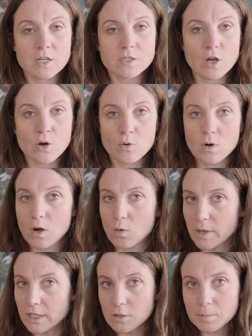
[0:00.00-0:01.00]
So
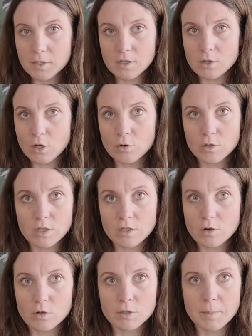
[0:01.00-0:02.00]
when you put a load on a
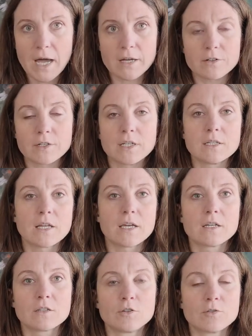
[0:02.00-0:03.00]
cold battery,
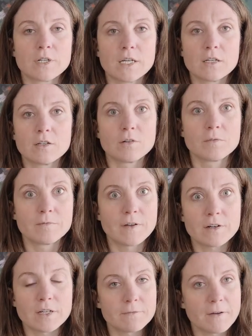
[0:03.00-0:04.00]
like during, you know,
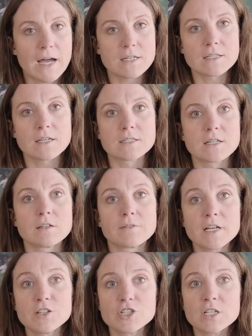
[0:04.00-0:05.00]
very fast
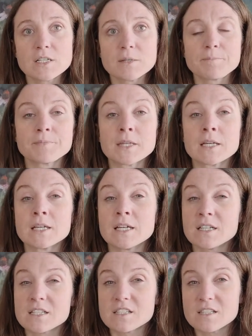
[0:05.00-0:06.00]
acceleration,
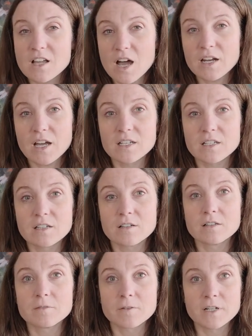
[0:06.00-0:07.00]
it is not
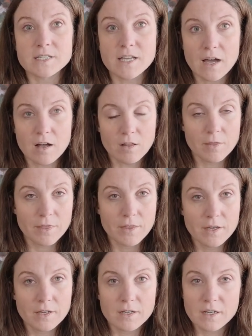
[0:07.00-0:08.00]
ideal for its health.
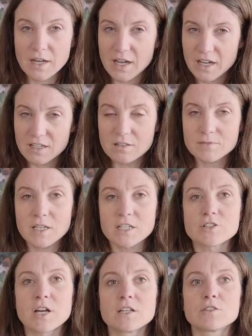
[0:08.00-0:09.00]
Kind of like
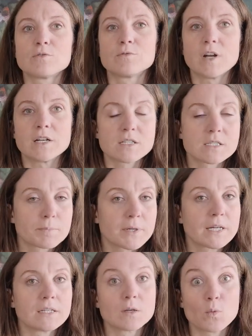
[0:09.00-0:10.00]
trying to run a
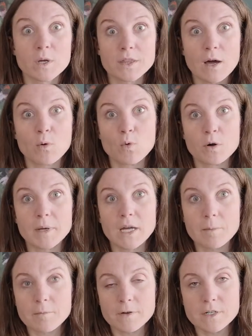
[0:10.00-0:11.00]
sprint without warming
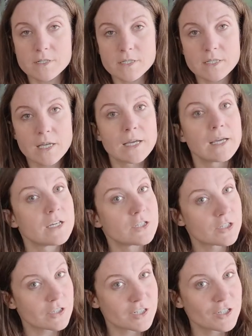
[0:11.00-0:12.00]
up first.
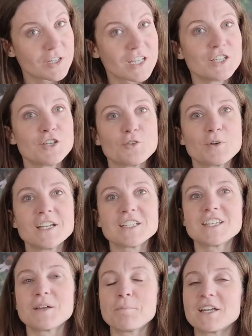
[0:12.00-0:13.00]
Sure, you can do
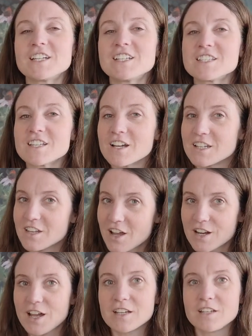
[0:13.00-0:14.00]
it, but it is
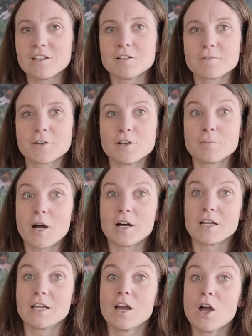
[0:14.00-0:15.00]
not ideal for your
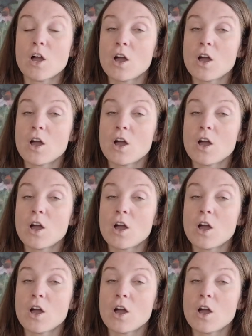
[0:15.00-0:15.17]
body